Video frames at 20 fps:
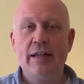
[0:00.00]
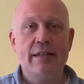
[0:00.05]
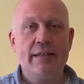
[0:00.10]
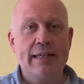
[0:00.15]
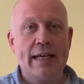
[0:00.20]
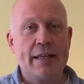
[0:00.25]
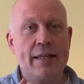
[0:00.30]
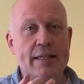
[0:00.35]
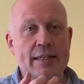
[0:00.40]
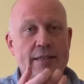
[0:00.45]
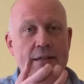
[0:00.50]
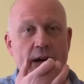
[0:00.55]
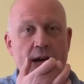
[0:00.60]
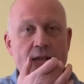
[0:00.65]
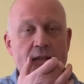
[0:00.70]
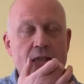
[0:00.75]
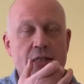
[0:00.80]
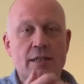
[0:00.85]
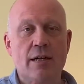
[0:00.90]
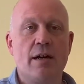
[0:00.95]
Down the side
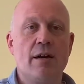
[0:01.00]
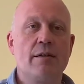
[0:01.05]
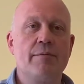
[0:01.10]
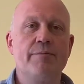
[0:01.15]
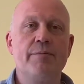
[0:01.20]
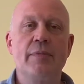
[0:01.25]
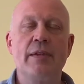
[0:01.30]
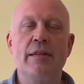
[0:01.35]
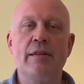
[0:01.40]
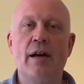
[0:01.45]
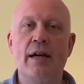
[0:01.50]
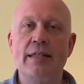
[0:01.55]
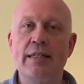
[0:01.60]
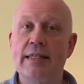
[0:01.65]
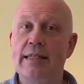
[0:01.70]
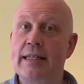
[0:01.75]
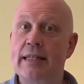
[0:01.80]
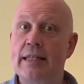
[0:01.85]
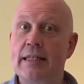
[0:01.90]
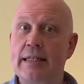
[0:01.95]
of the tongue, nice
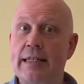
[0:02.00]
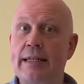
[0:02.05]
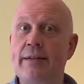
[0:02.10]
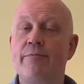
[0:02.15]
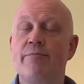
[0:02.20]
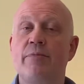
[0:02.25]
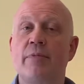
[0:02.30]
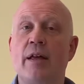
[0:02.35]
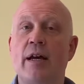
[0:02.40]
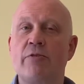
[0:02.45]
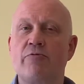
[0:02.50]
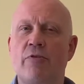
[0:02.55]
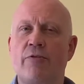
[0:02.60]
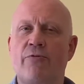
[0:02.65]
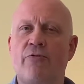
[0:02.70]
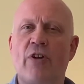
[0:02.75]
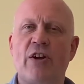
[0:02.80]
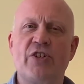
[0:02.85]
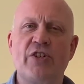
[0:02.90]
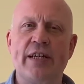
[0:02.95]
acidity, nice
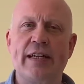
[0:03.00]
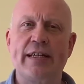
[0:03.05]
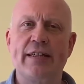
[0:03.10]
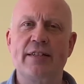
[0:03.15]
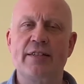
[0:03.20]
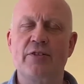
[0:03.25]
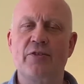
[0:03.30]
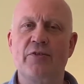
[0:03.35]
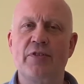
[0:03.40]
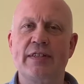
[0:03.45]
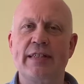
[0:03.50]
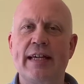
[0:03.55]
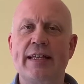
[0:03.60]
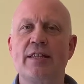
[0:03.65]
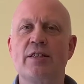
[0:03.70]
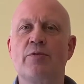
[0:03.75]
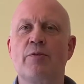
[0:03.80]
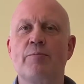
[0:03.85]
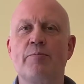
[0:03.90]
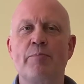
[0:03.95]
refreshing sort of
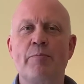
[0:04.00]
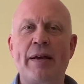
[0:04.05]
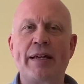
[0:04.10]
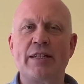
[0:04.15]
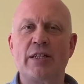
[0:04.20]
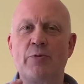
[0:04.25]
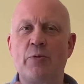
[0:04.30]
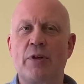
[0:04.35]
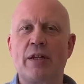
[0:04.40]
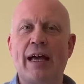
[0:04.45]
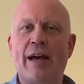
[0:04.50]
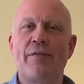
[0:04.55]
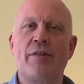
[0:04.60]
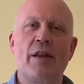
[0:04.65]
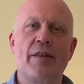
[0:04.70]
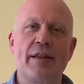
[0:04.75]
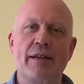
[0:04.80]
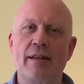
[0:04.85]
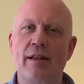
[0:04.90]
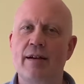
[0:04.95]
sense, makes you want to have
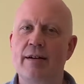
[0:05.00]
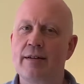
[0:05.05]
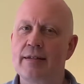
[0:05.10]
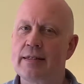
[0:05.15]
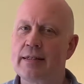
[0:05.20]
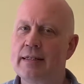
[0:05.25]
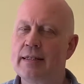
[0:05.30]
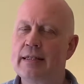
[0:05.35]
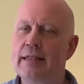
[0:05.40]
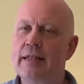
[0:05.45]
another glass.